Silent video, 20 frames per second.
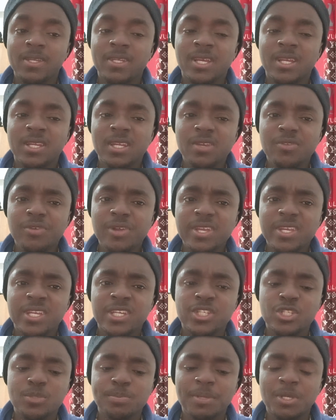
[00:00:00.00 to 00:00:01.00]
They never
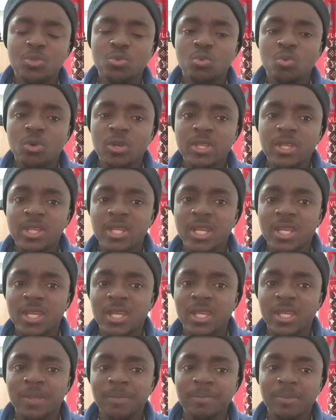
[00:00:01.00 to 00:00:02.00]
expect one
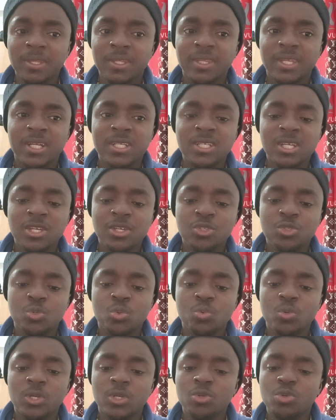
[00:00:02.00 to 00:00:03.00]
day that
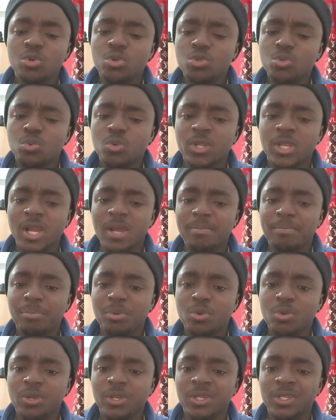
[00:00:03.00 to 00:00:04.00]
you will grow to that
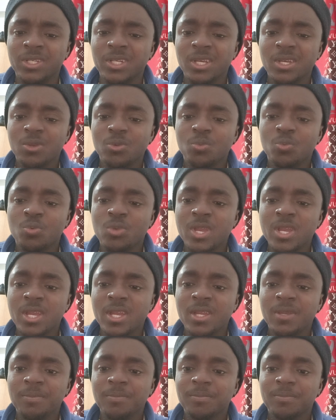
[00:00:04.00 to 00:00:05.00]
point
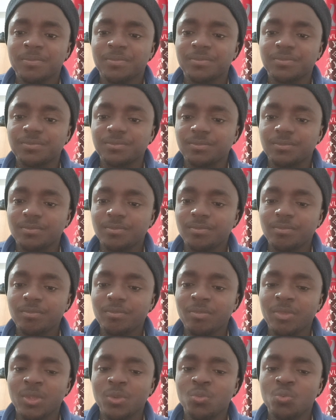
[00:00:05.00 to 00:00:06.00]
where
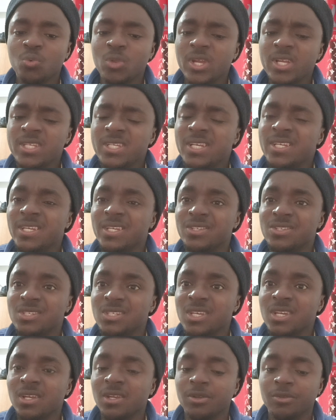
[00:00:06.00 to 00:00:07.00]
they
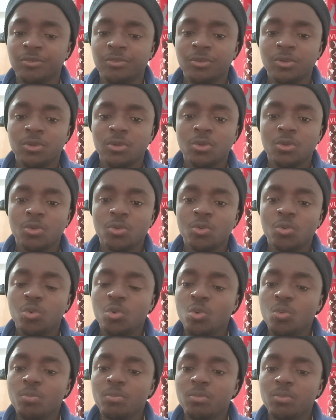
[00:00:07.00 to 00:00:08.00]
deserve,
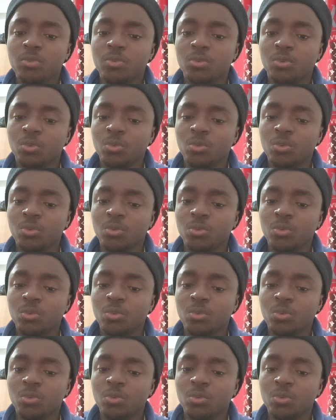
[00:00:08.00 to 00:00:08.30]
who